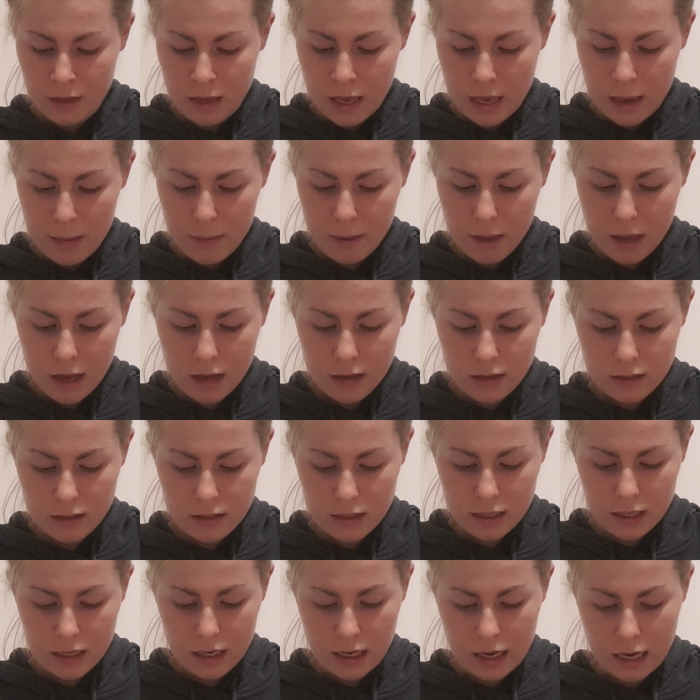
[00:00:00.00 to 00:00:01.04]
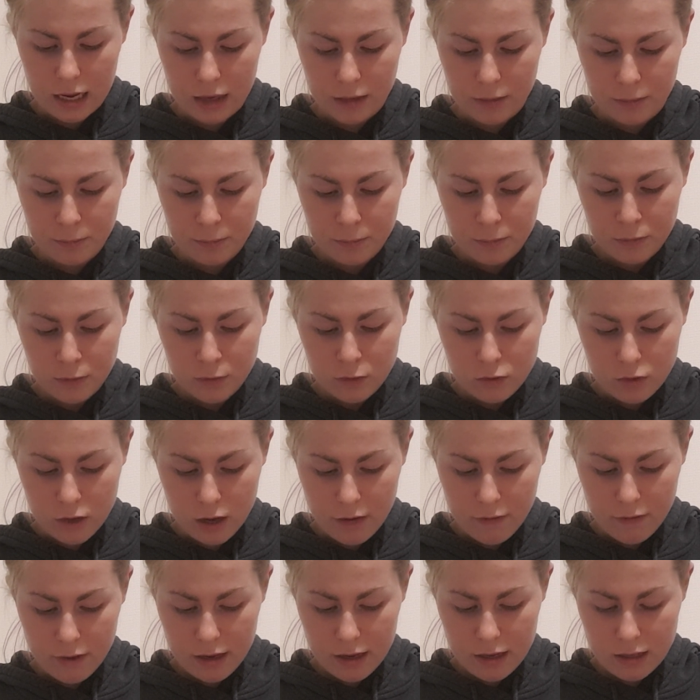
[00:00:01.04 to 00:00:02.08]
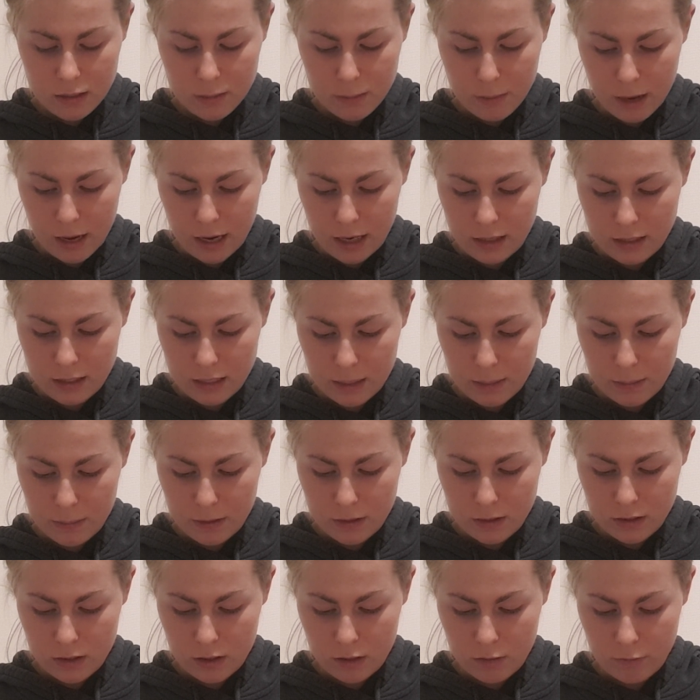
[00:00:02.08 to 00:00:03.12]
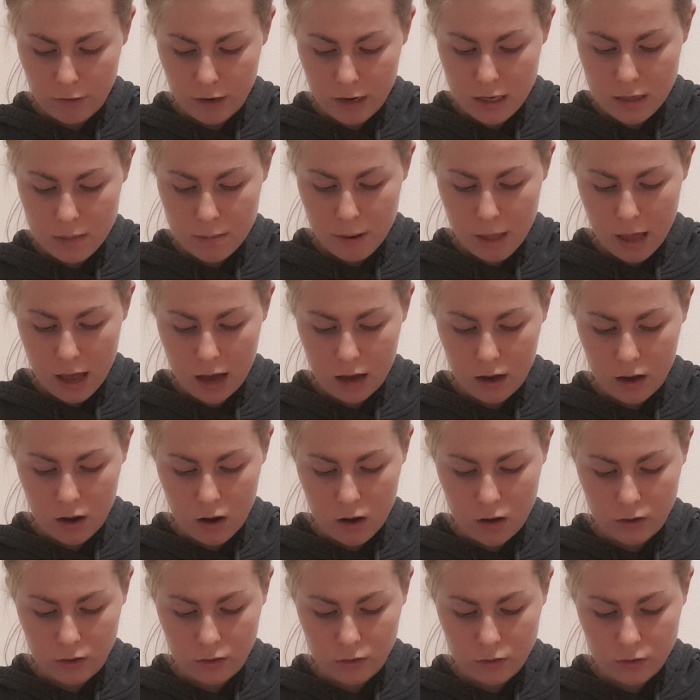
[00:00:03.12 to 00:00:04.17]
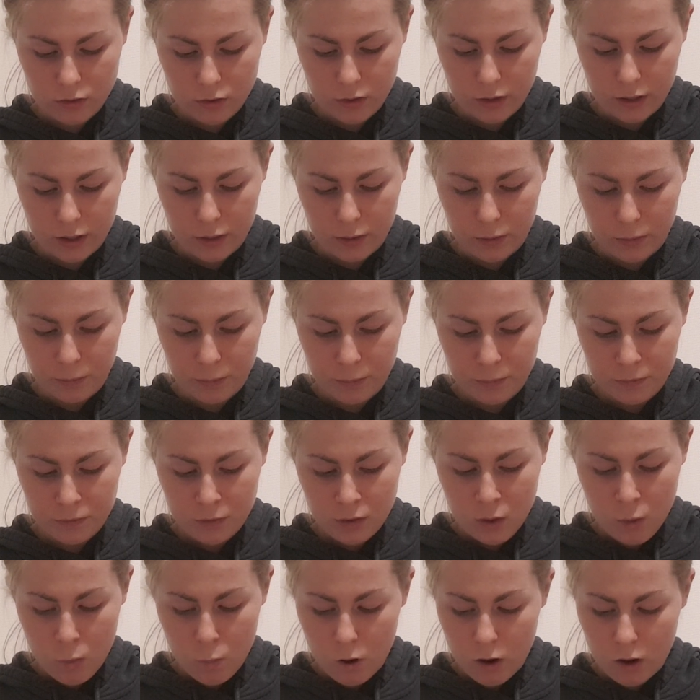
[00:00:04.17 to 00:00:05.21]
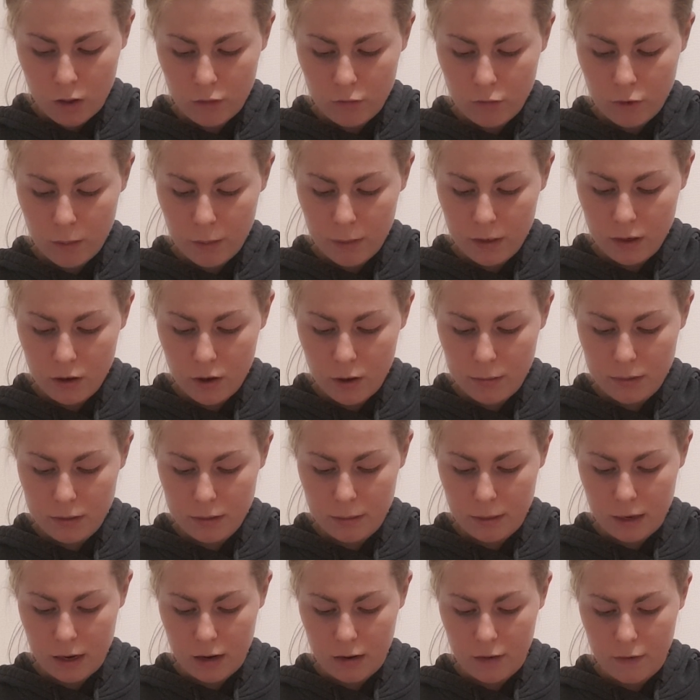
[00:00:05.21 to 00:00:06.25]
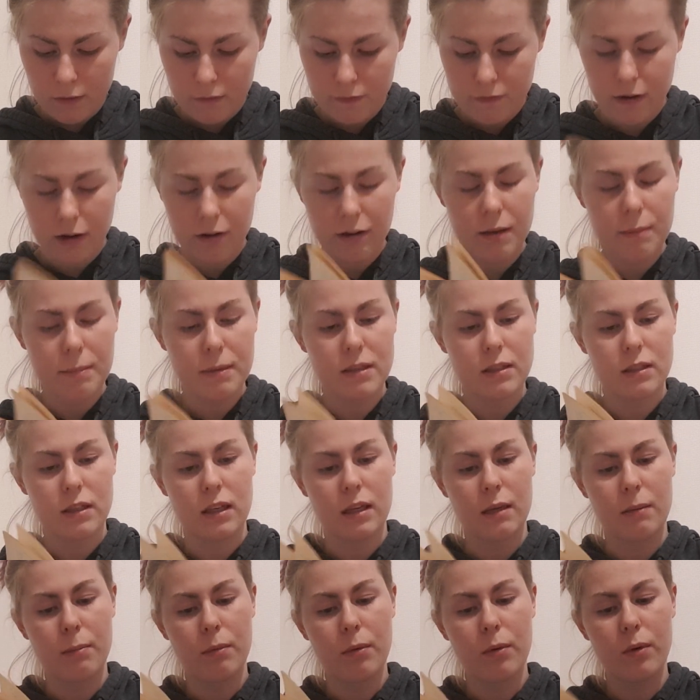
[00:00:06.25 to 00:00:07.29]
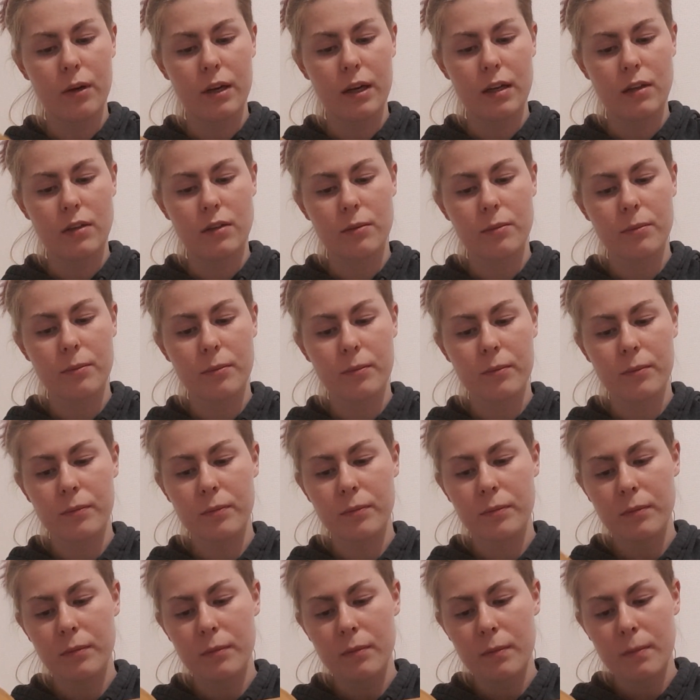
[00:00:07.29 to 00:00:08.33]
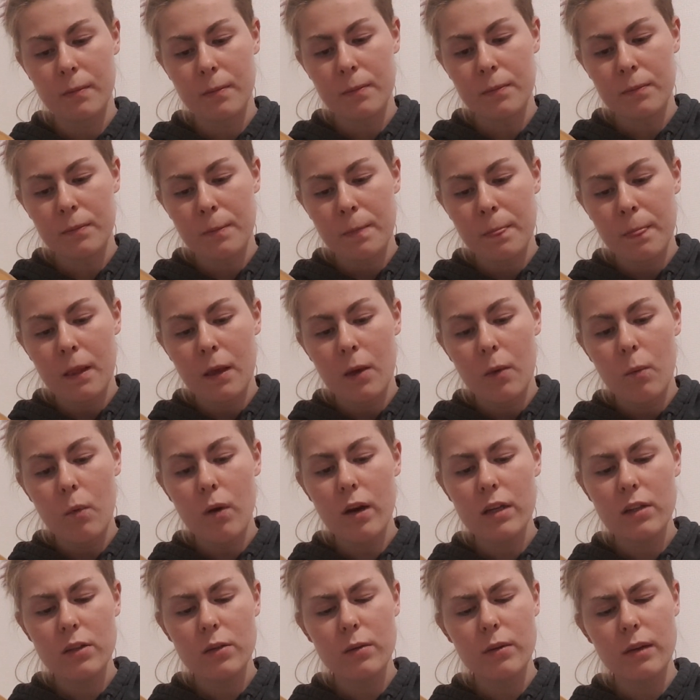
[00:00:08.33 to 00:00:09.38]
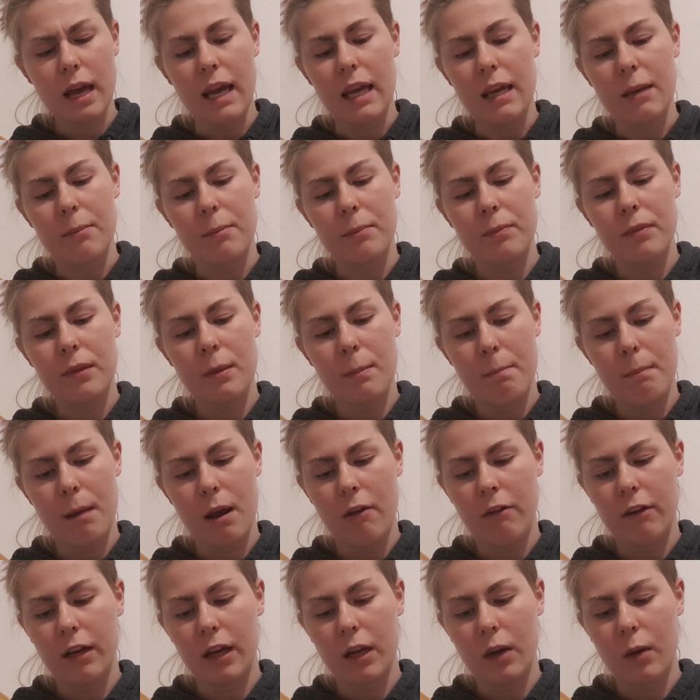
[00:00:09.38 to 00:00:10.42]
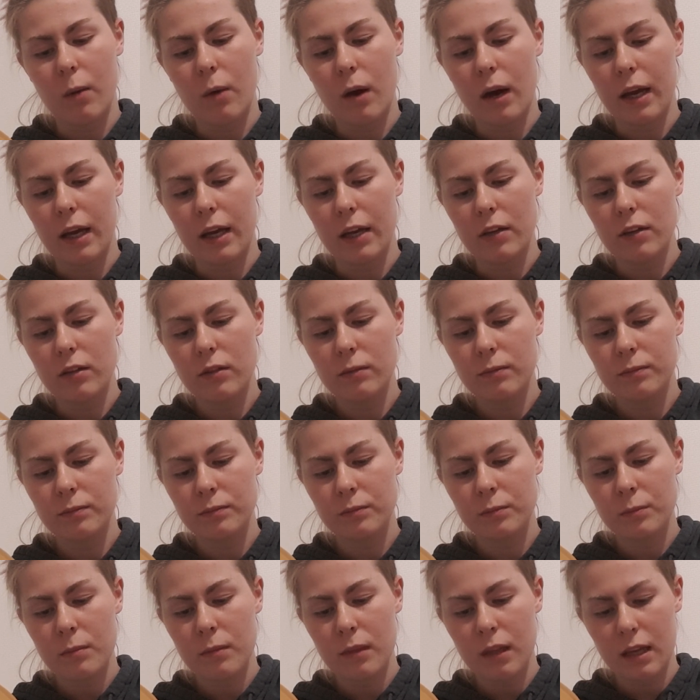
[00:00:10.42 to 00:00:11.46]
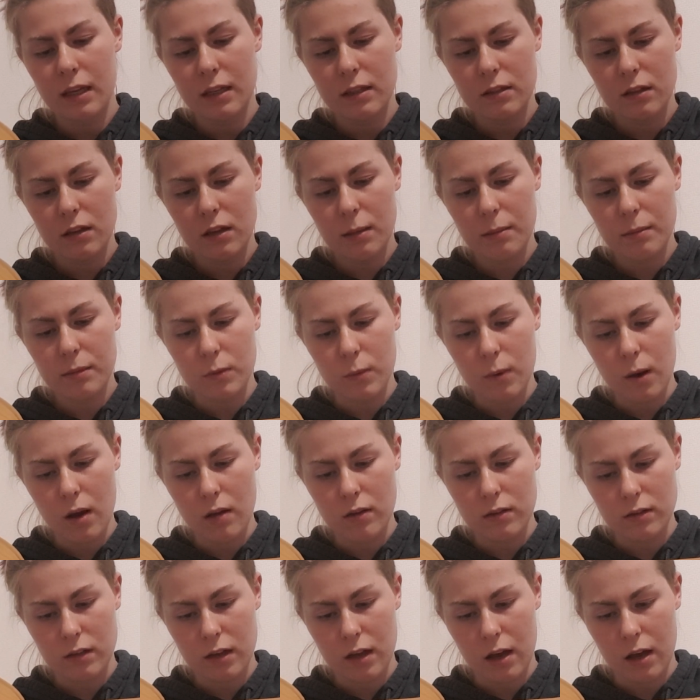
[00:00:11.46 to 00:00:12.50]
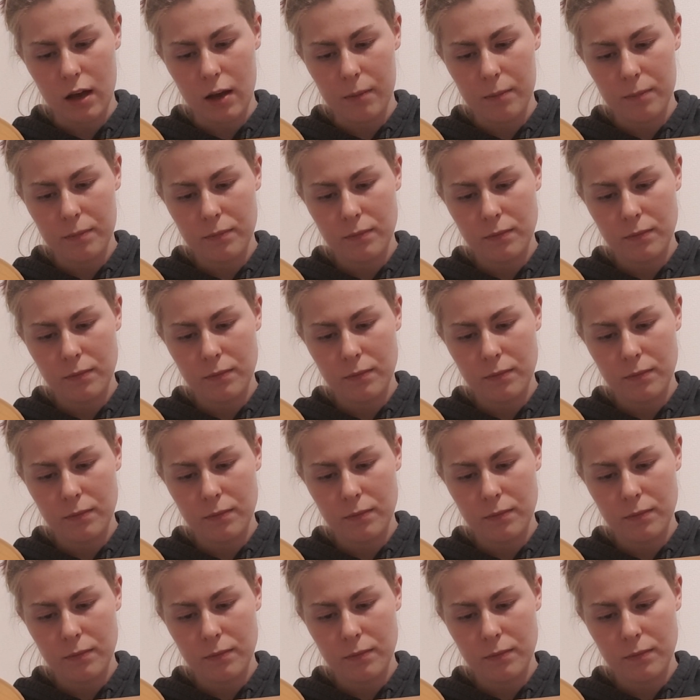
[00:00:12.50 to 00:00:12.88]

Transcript: He began to dig again, driving his spade deep into the rich black garden soil, while the robin hopped about, very busily employed. What is your name? Mary inquired. He stood up to answer her.